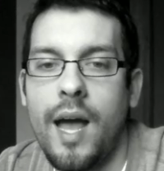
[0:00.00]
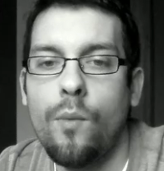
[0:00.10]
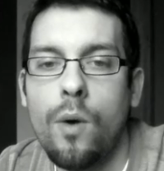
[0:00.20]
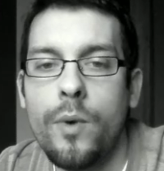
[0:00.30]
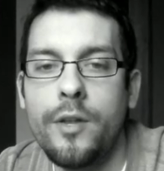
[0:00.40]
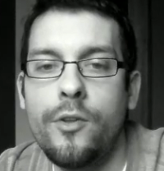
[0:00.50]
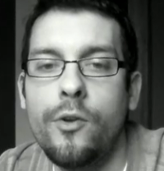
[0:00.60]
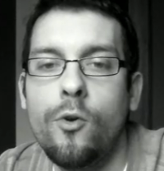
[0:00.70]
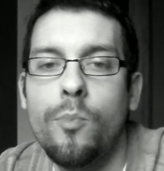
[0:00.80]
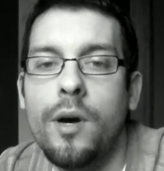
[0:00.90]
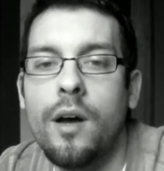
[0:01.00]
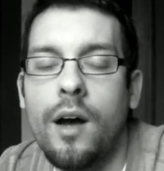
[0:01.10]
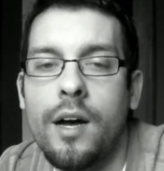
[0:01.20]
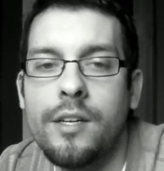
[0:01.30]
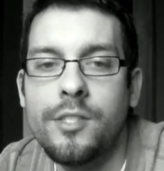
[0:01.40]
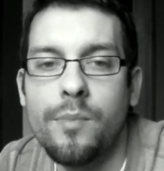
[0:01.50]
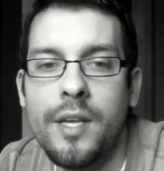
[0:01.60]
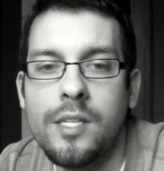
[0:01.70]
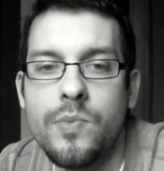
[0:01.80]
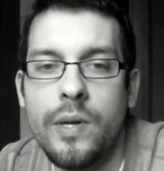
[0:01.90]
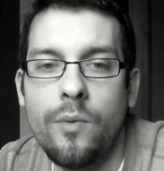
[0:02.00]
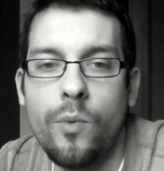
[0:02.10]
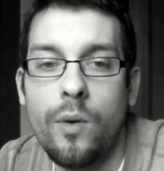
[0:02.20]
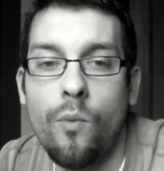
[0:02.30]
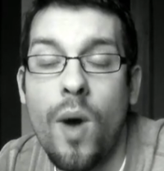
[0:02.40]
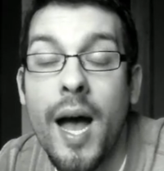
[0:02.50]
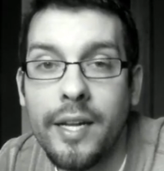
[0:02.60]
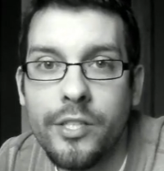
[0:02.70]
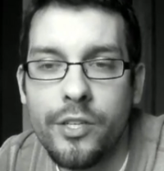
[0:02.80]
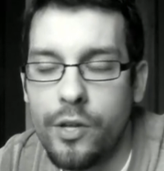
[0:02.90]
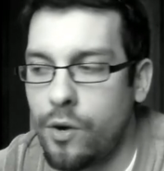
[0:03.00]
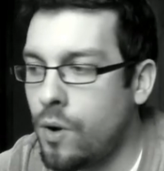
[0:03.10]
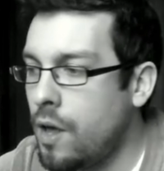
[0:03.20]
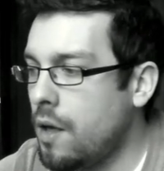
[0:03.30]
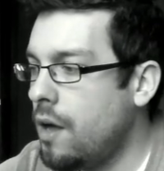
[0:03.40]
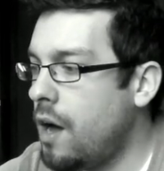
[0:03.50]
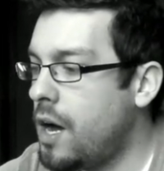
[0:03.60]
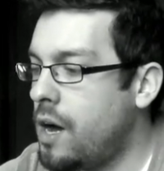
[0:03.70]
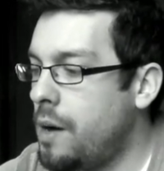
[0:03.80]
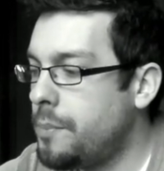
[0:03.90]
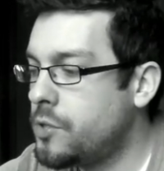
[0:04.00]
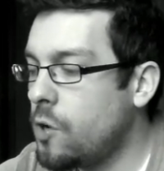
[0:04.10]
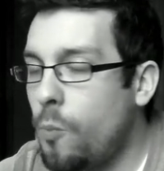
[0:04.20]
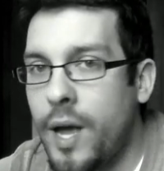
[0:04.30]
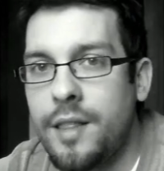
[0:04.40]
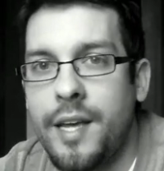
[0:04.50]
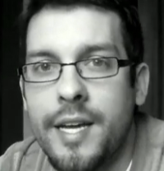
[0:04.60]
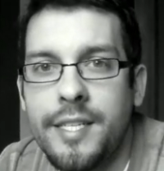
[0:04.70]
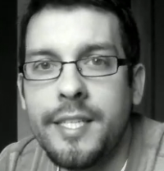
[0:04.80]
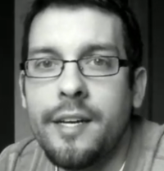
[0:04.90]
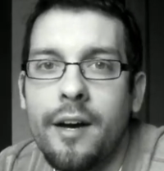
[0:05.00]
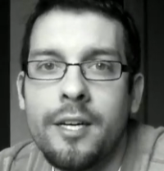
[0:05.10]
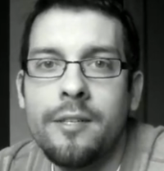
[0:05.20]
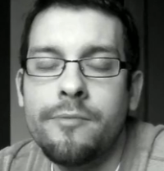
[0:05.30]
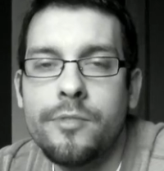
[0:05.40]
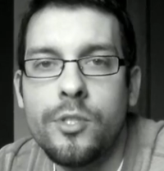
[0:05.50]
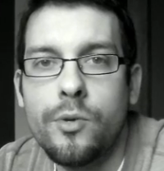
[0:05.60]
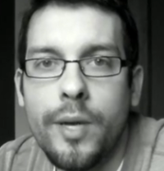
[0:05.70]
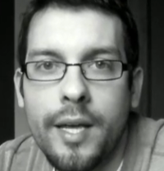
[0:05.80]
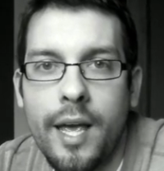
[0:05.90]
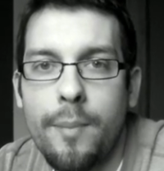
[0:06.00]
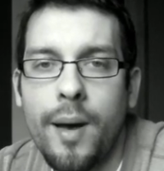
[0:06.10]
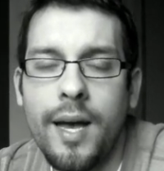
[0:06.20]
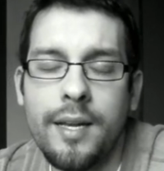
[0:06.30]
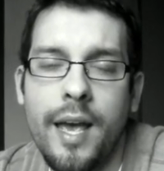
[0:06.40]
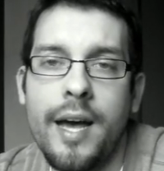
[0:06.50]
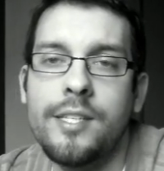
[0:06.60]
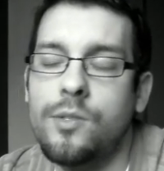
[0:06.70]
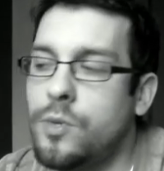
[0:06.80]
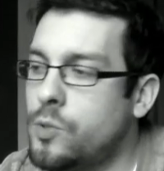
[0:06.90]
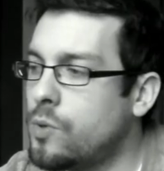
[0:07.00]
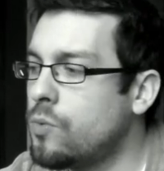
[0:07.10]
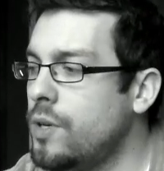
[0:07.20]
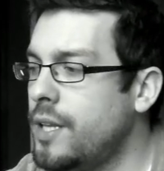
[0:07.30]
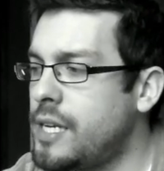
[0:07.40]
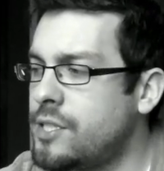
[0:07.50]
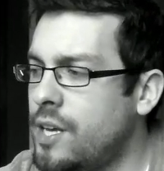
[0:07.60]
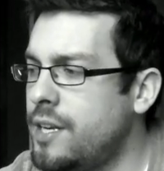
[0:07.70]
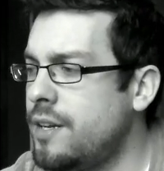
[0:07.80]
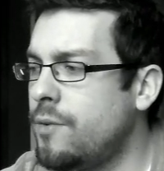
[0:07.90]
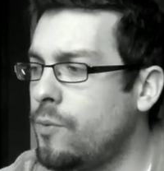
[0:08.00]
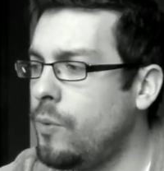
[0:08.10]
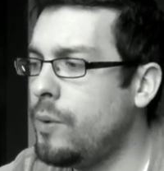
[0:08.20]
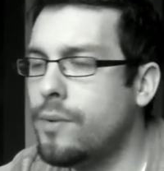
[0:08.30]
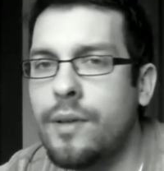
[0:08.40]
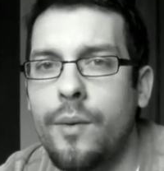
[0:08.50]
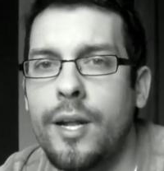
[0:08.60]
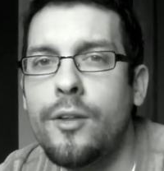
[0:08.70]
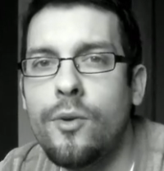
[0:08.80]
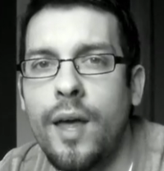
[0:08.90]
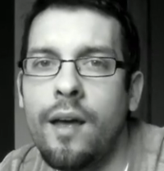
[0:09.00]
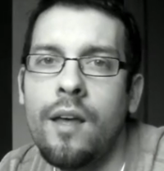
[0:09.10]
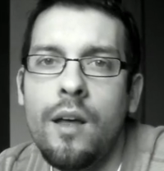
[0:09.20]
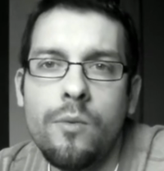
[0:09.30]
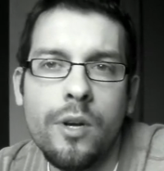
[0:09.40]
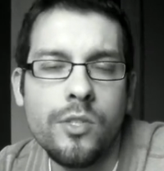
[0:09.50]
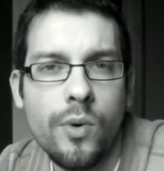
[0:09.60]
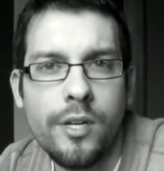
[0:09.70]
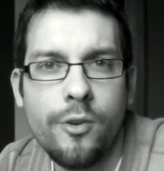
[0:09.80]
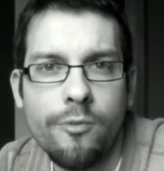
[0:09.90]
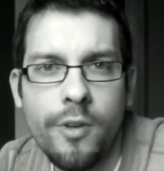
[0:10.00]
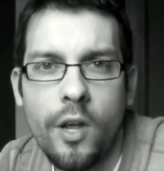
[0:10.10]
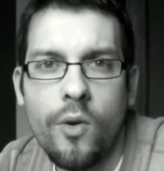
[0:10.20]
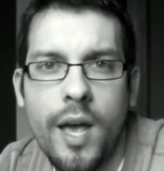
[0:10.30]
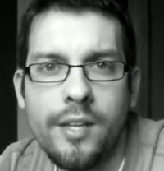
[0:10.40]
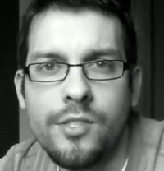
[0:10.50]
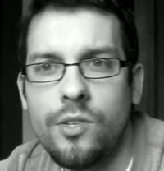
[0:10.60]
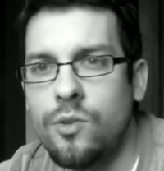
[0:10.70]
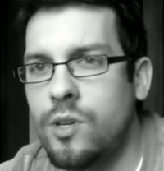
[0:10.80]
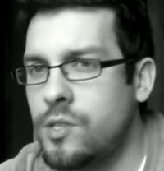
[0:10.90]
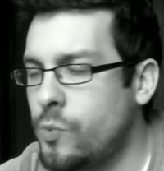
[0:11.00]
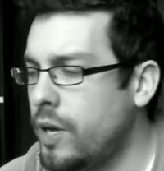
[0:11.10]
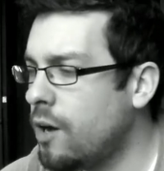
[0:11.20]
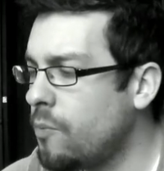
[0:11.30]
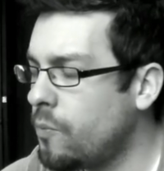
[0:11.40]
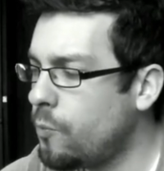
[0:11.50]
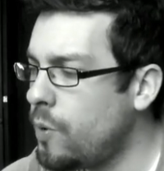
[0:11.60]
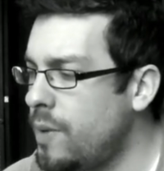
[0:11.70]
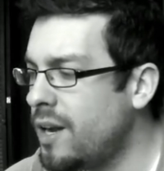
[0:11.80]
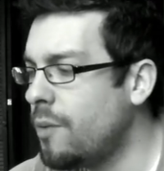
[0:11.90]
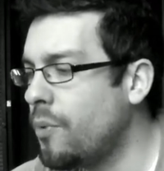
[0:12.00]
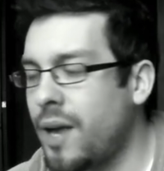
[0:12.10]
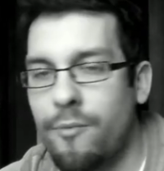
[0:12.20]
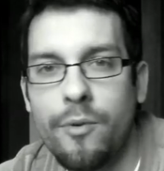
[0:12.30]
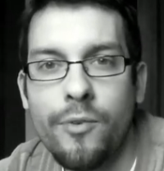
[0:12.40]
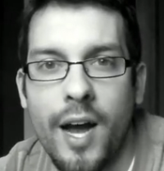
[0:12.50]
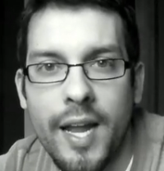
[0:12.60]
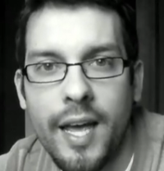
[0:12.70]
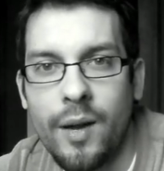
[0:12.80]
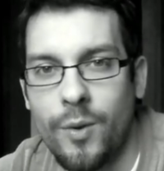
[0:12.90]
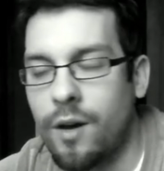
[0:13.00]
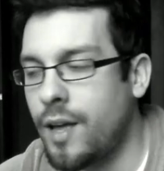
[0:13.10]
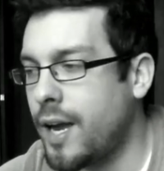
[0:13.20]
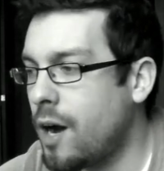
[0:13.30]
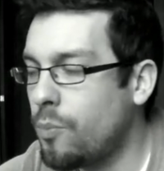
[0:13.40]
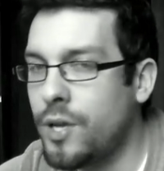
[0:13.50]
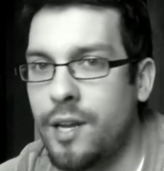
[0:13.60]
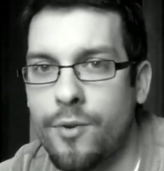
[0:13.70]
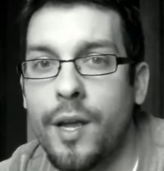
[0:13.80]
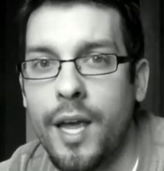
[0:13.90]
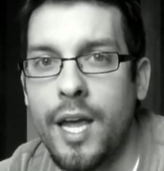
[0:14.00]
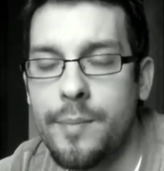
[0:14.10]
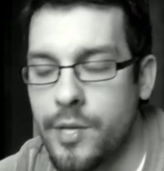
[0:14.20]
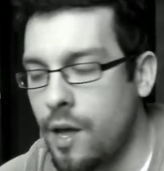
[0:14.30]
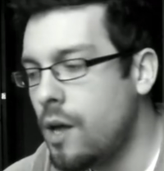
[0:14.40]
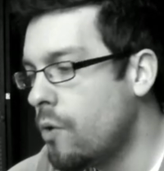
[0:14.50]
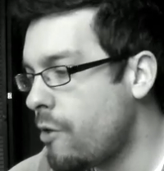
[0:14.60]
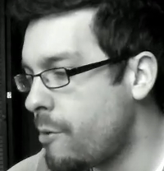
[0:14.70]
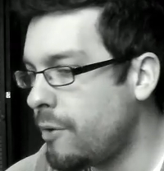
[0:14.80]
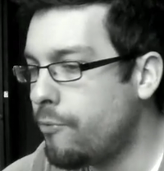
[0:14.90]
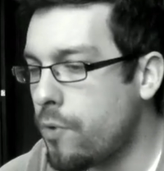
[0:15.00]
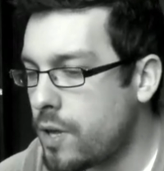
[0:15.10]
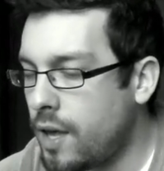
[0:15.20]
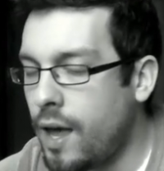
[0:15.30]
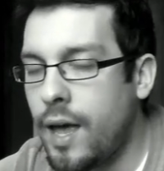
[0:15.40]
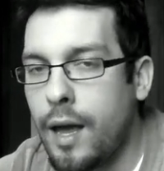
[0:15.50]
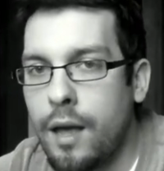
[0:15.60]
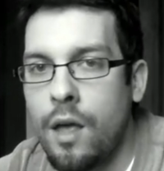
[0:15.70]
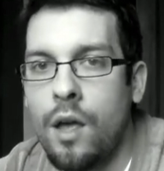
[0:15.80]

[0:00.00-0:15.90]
not what we do, but some things we want to do. Soap had the idea of doing a podcast, which we're really excited, and we really want to do that. We also want to do a video cast too, because we meet up like every Friday. We all hang out, play different games, whether it be 40K